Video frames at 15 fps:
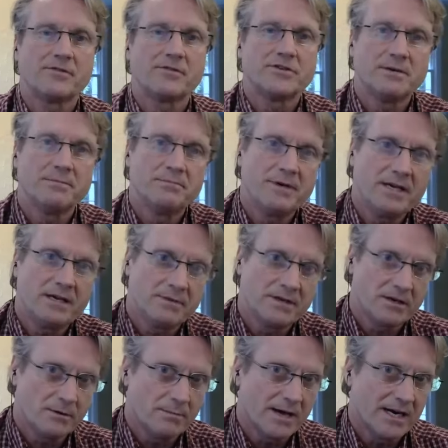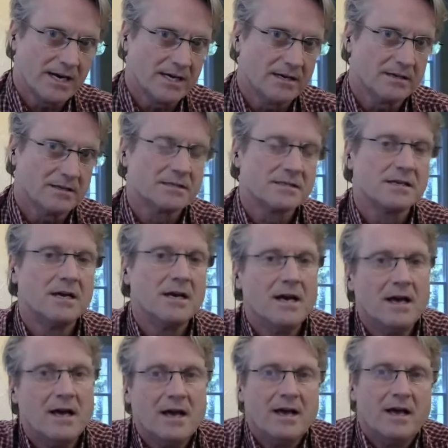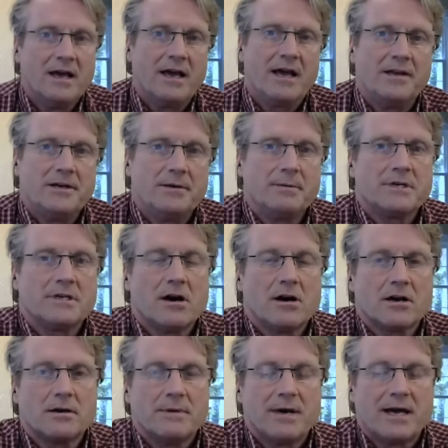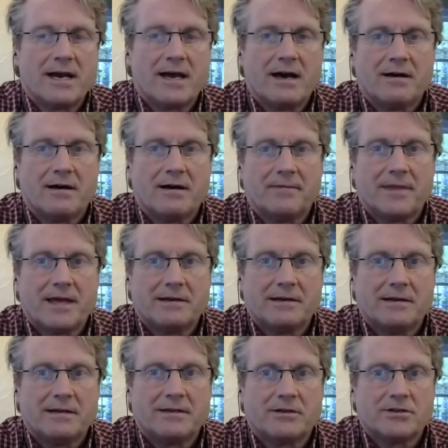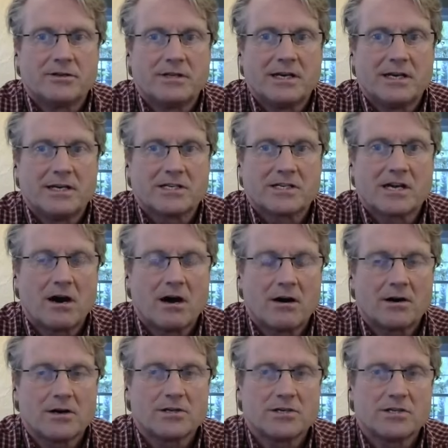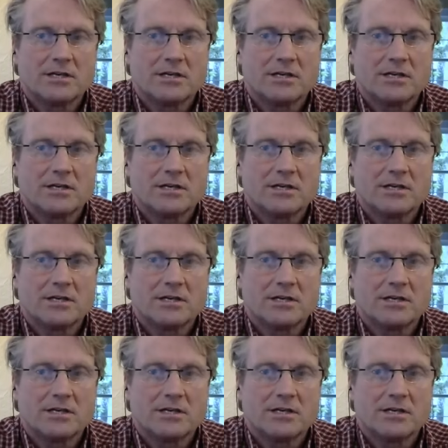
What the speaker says: Jim Beam and nobody else. And you've been talking about how that it's karst.